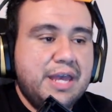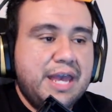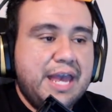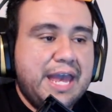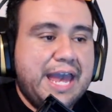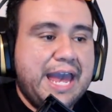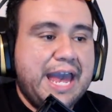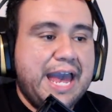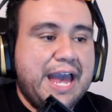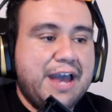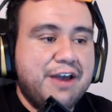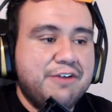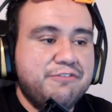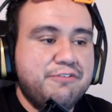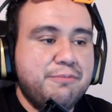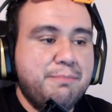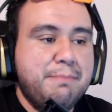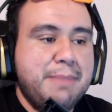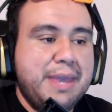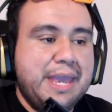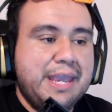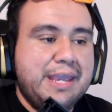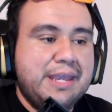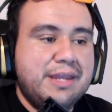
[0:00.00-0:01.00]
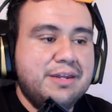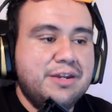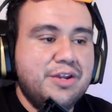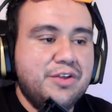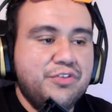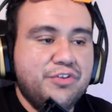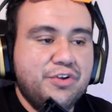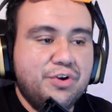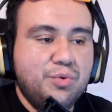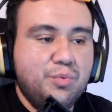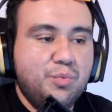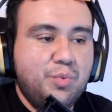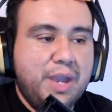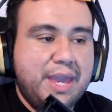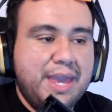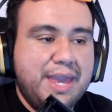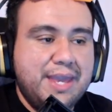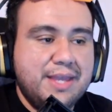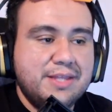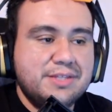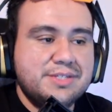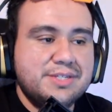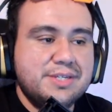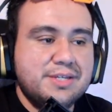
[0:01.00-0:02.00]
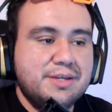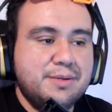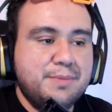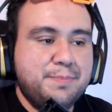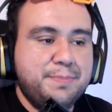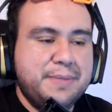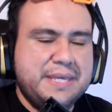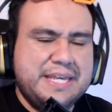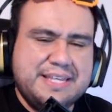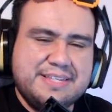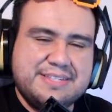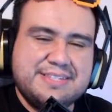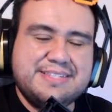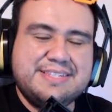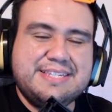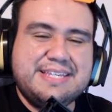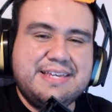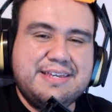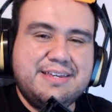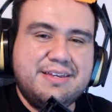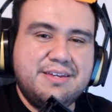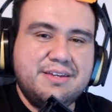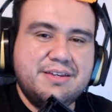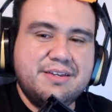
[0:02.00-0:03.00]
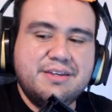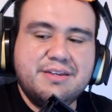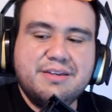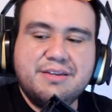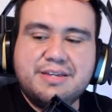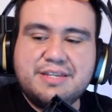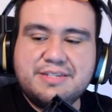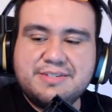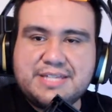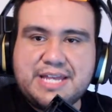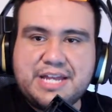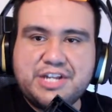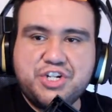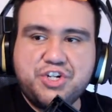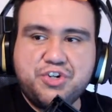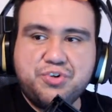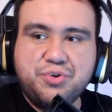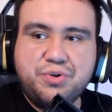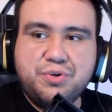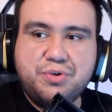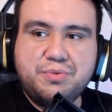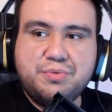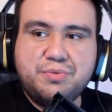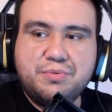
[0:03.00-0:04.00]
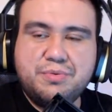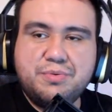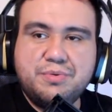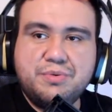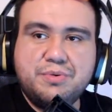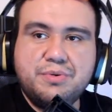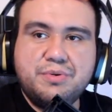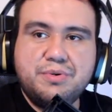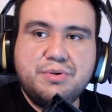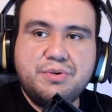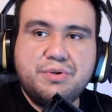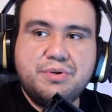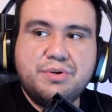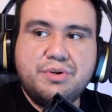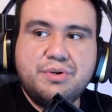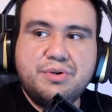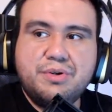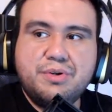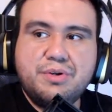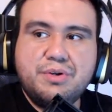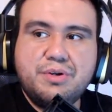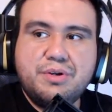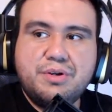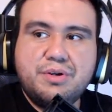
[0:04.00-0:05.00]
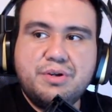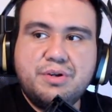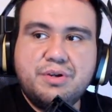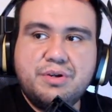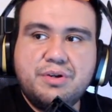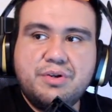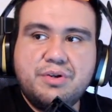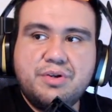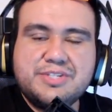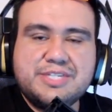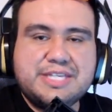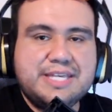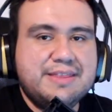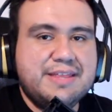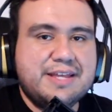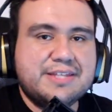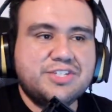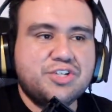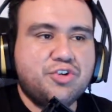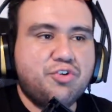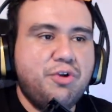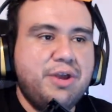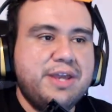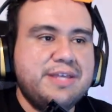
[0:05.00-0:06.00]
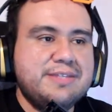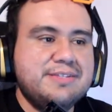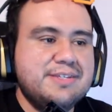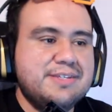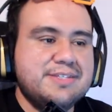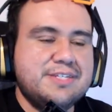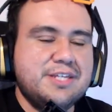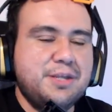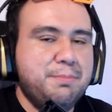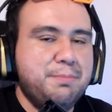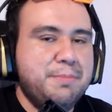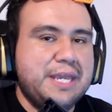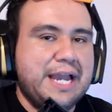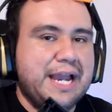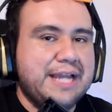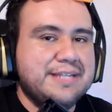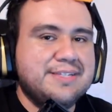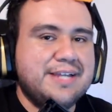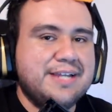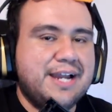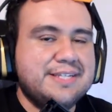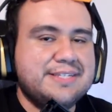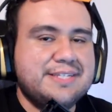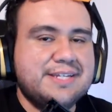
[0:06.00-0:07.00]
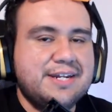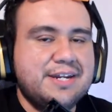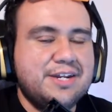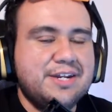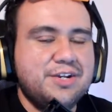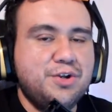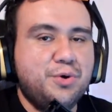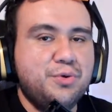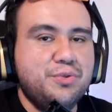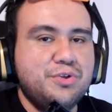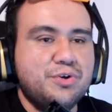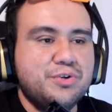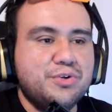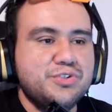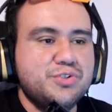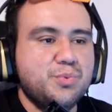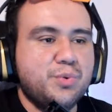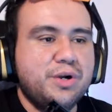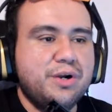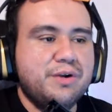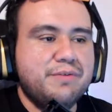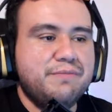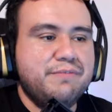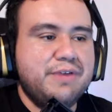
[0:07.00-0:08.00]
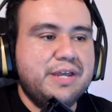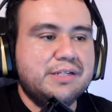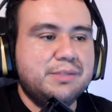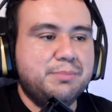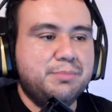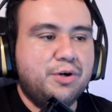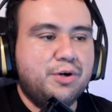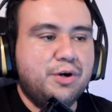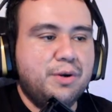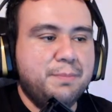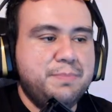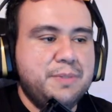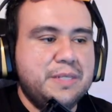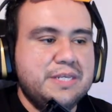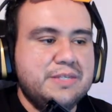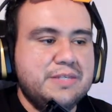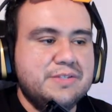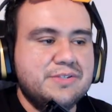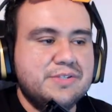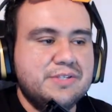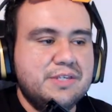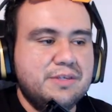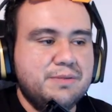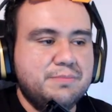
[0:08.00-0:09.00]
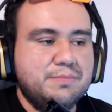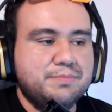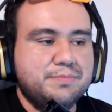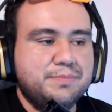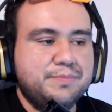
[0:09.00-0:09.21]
have made their way to PC. Is that true? See, that's crazy to me. I didn't know those were available on PC.